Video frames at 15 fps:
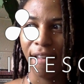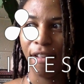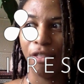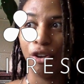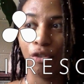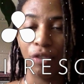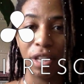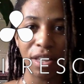they're
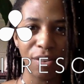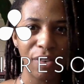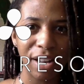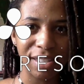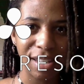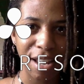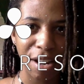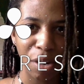really
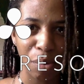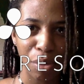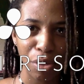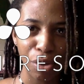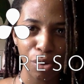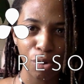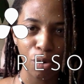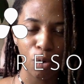resonating with
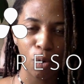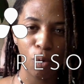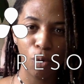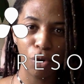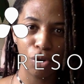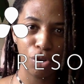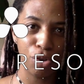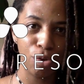you, or
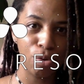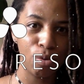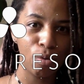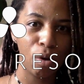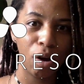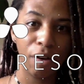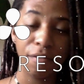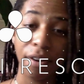you
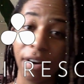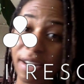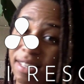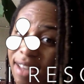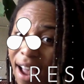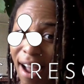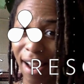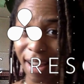are very
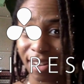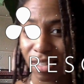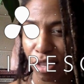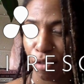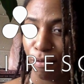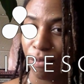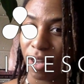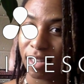tied to the
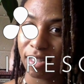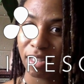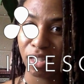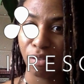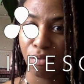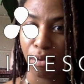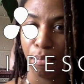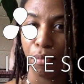phases
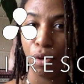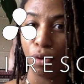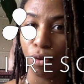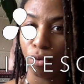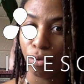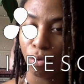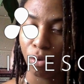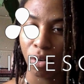of the
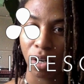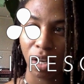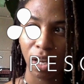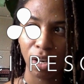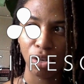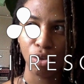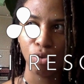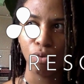moon
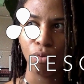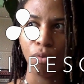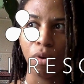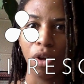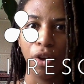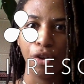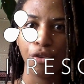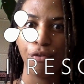and
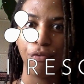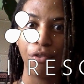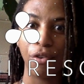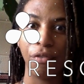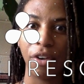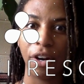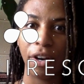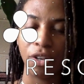you feel
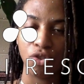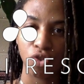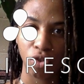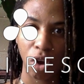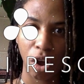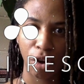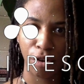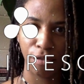very
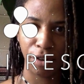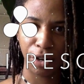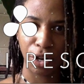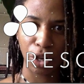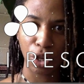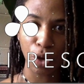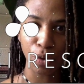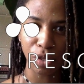drawn or very
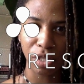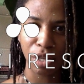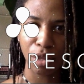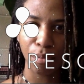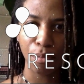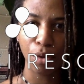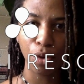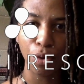close to the
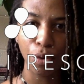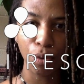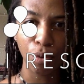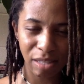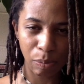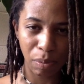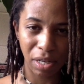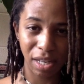moon,
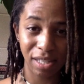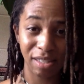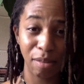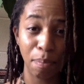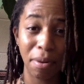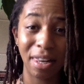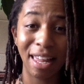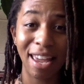it's because the
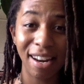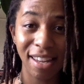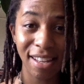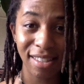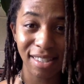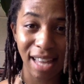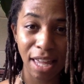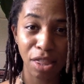
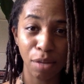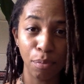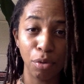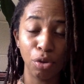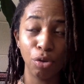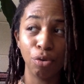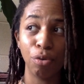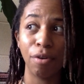planets and the
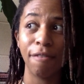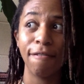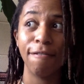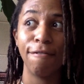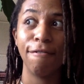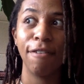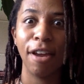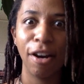moon
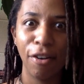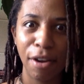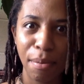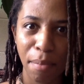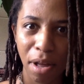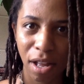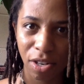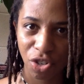very
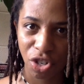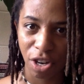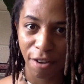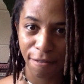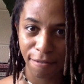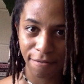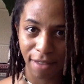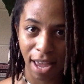much
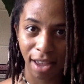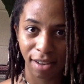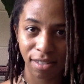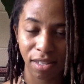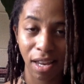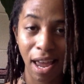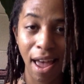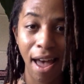affect
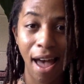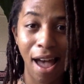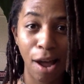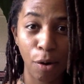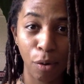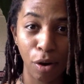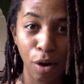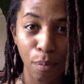
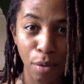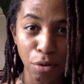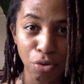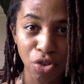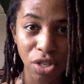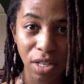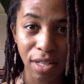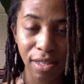our
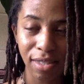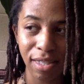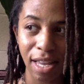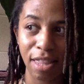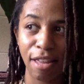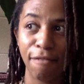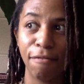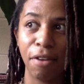emotions, and
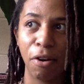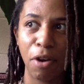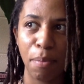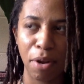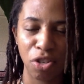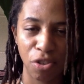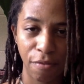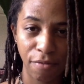they very
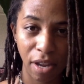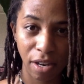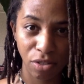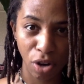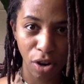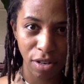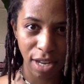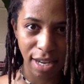much affect
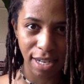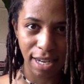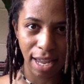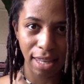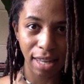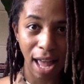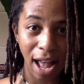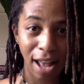our day-to-day
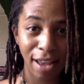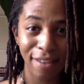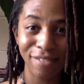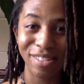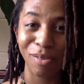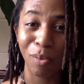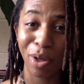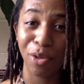
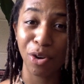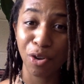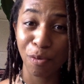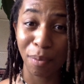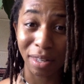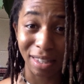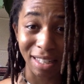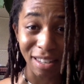lives, whether you
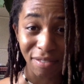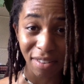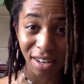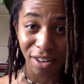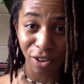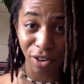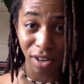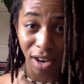believe in
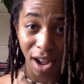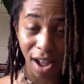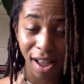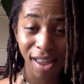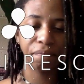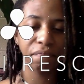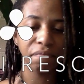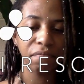it or
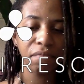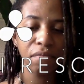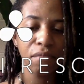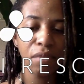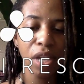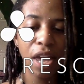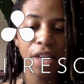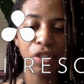not.
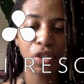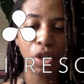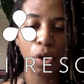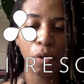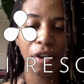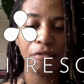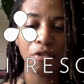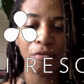And so
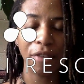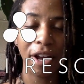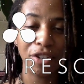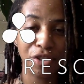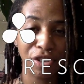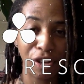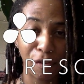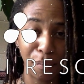if you find
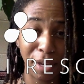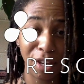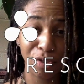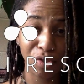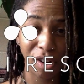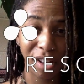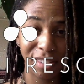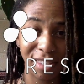yourself being
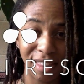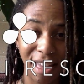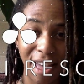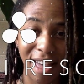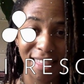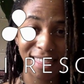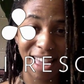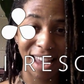drawn to
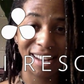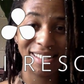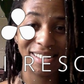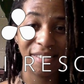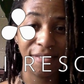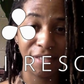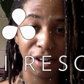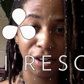that, that is
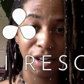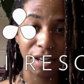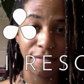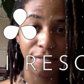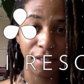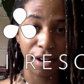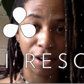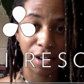a very,
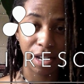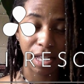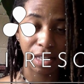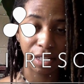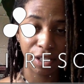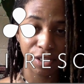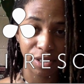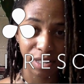very
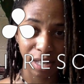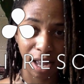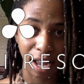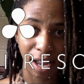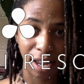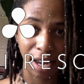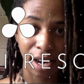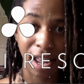clear
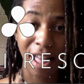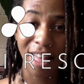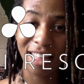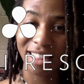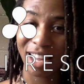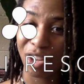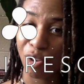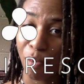sign
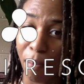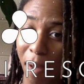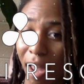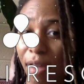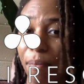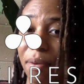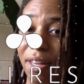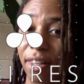that you
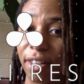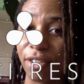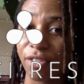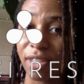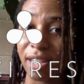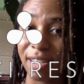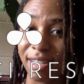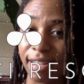might be
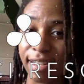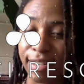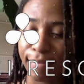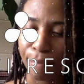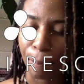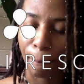clairsentient.